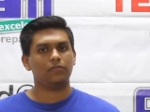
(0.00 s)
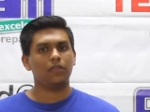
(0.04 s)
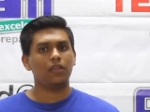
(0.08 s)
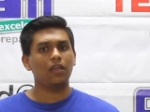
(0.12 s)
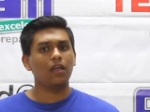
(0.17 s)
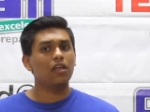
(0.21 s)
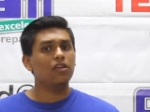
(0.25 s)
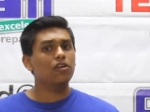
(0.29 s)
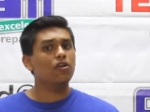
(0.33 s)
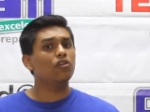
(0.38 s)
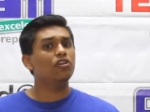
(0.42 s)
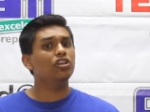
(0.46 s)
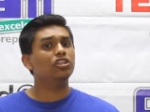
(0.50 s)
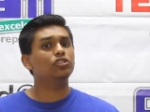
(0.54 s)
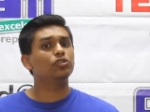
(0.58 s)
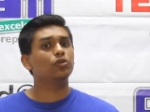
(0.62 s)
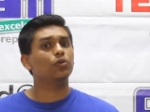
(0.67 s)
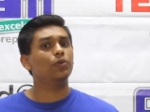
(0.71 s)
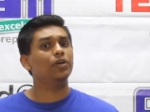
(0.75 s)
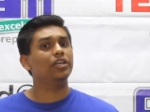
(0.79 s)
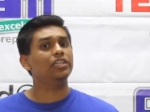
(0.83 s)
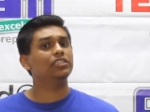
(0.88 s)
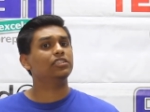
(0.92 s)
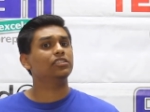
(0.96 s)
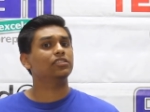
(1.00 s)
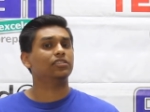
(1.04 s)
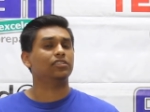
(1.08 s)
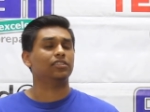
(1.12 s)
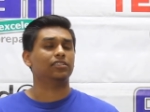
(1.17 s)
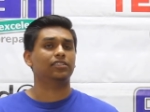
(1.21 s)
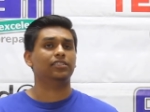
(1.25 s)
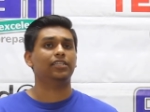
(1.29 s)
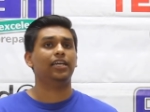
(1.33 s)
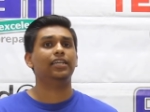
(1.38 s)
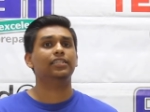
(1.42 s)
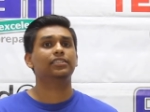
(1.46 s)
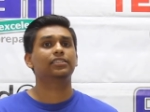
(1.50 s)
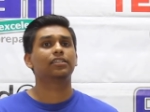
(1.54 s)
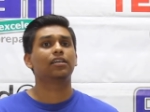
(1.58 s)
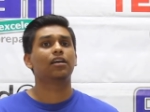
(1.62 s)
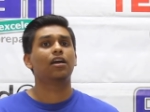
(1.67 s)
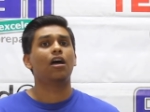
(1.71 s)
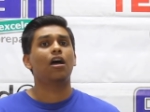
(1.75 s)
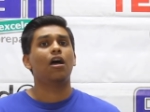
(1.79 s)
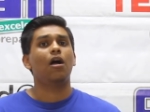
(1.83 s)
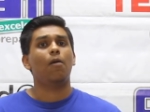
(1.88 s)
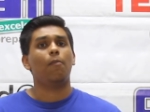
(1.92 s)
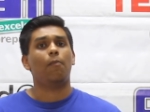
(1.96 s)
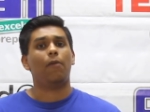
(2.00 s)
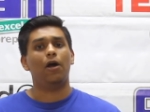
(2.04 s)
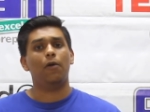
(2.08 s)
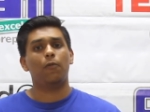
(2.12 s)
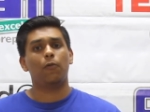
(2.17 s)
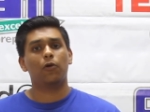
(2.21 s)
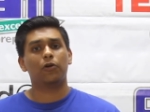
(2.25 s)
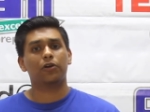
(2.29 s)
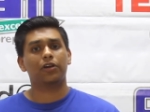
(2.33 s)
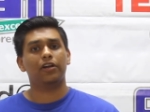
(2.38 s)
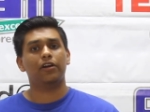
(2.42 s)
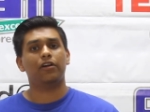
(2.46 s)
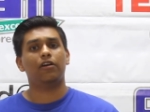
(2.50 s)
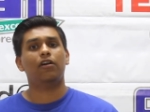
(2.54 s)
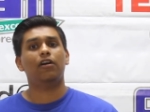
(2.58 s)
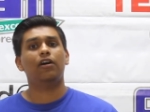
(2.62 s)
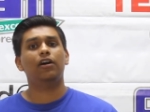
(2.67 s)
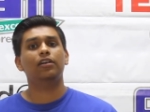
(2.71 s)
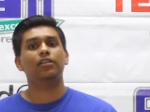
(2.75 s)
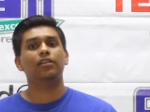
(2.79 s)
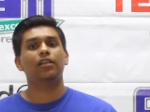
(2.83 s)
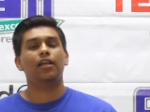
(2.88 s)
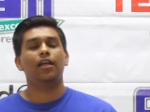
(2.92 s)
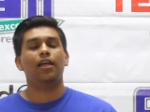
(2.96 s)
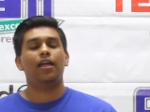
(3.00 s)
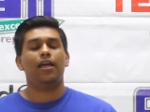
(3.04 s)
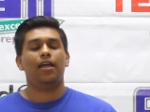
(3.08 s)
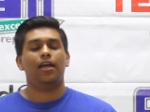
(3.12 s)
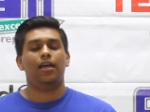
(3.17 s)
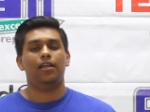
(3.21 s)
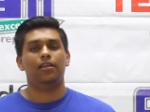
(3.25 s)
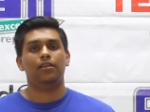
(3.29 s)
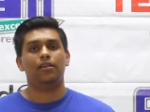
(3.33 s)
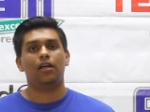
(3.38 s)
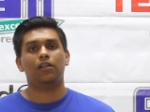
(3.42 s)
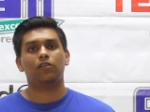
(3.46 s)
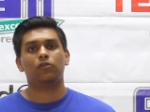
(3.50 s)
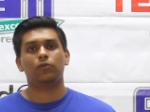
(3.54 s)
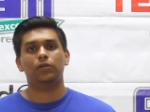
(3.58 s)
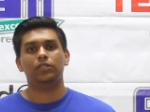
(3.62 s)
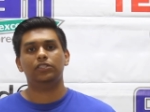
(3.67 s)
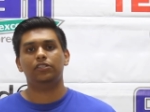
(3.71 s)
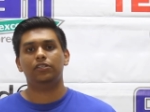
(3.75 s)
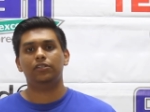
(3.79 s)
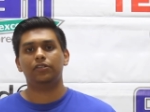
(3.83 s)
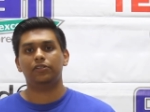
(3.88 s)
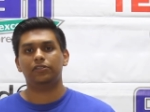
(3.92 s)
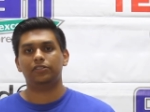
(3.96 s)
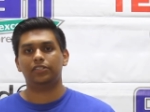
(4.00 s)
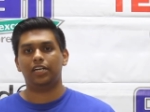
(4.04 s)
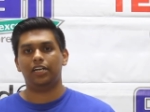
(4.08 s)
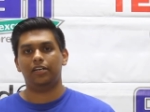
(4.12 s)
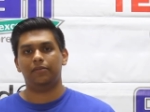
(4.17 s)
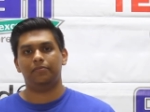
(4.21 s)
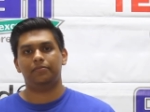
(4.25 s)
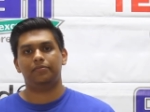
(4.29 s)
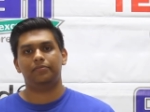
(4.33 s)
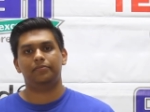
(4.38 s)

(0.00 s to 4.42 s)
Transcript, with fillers: You need to reach success by working hard and not wasting your time.